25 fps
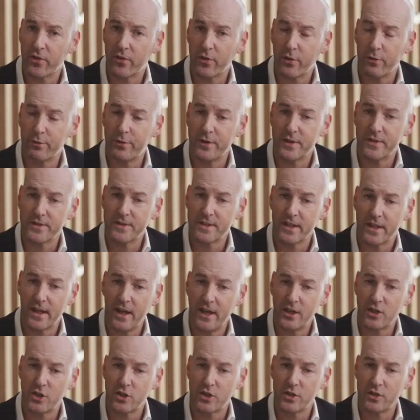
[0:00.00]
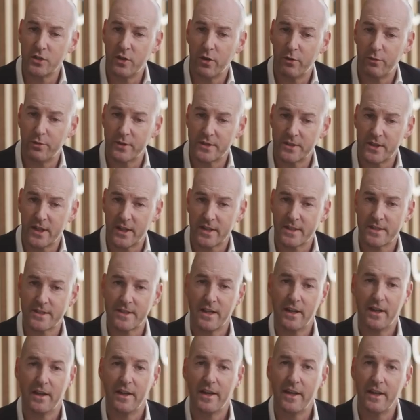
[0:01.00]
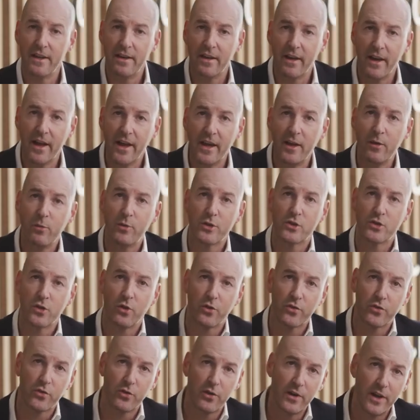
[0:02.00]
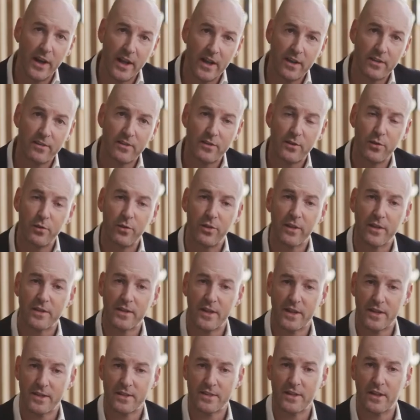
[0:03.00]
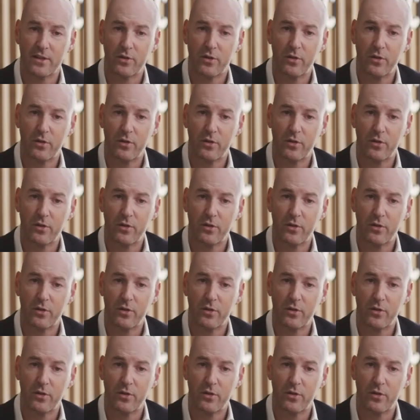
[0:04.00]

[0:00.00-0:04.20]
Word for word: the sophistication of a textile inlay, which also links to the textile